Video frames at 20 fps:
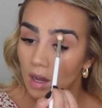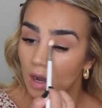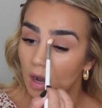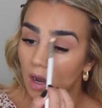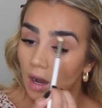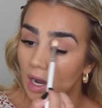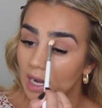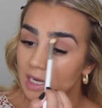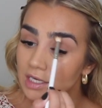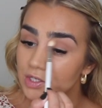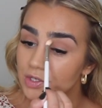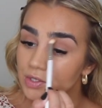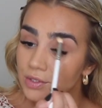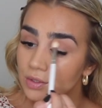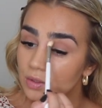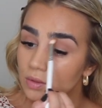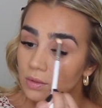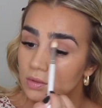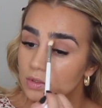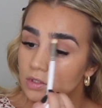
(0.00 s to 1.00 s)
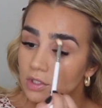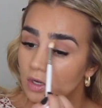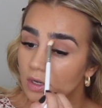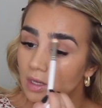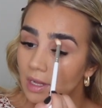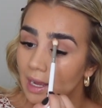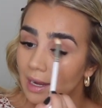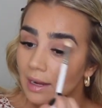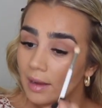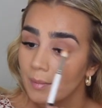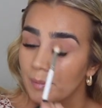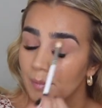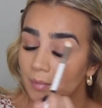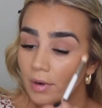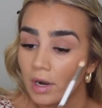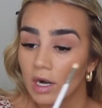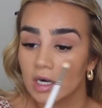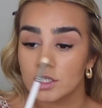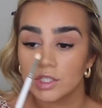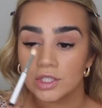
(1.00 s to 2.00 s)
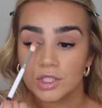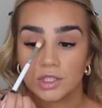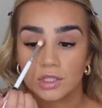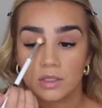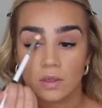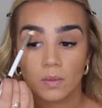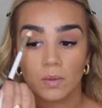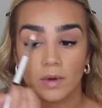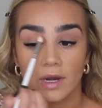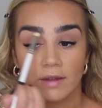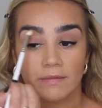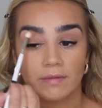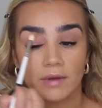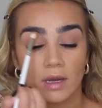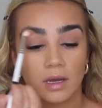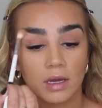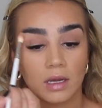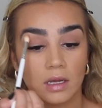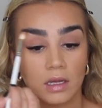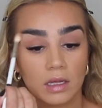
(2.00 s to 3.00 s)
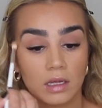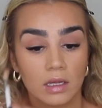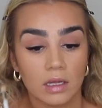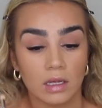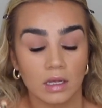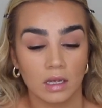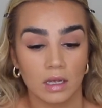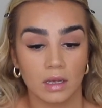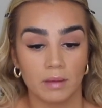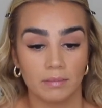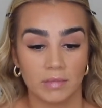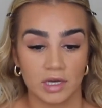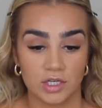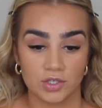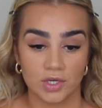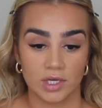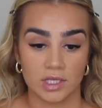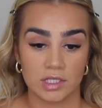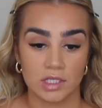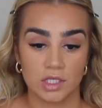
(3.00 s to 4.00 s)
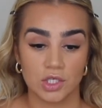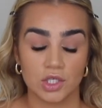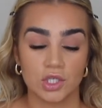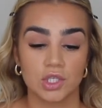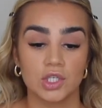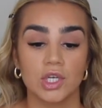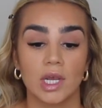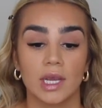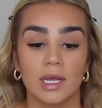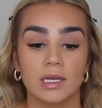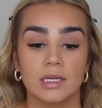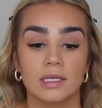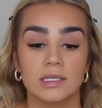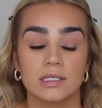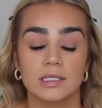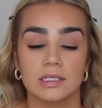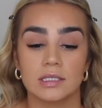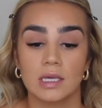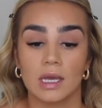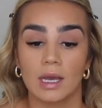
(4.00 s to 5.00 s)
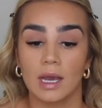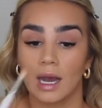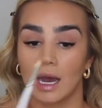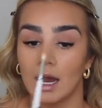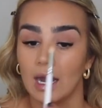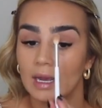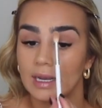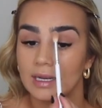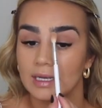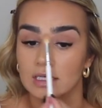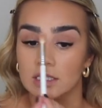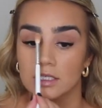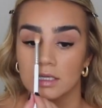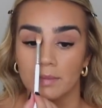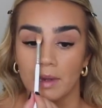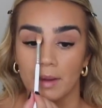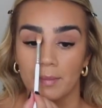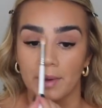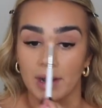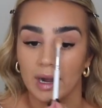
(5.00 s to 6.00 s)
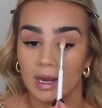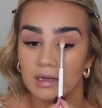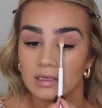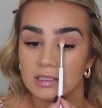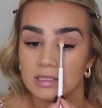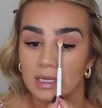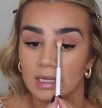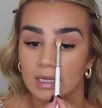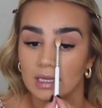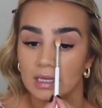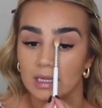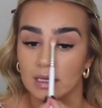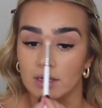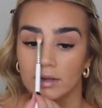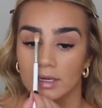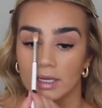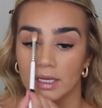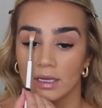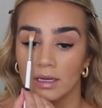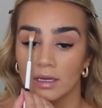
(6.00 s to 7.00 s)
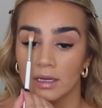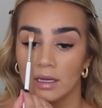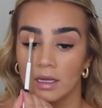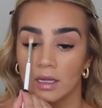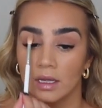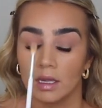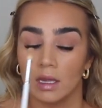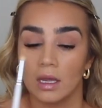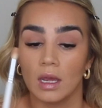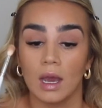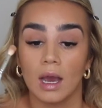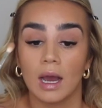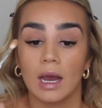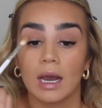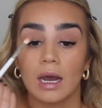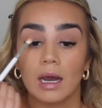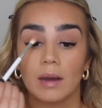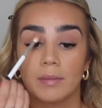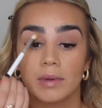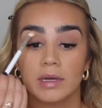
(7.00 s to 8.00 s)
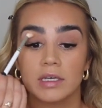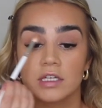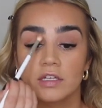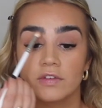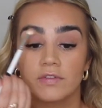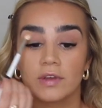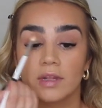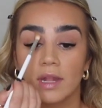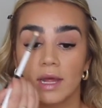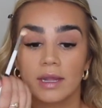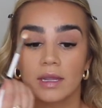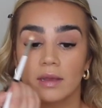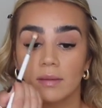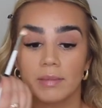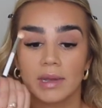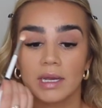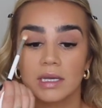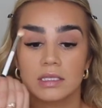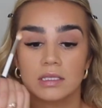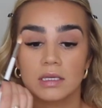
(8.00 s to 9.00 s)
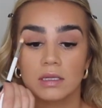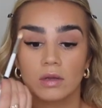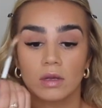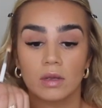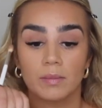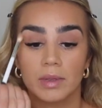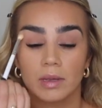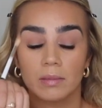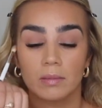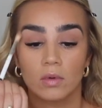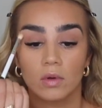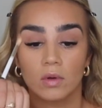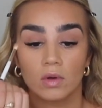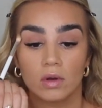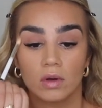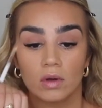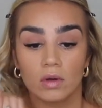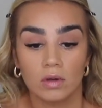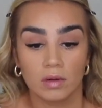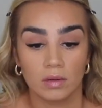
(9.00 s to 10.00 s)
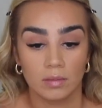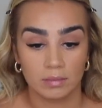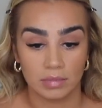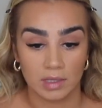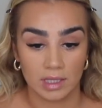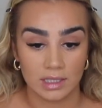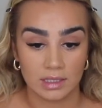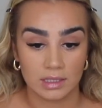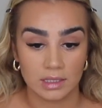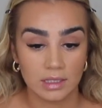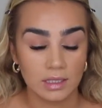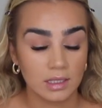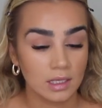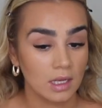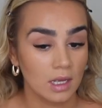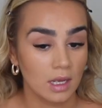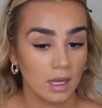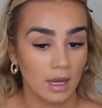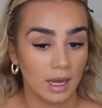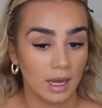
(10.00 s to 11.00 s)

I do also like brush whatever my transition shade is into my brows, like here and here. I just feel like it makes it look a bit more blended.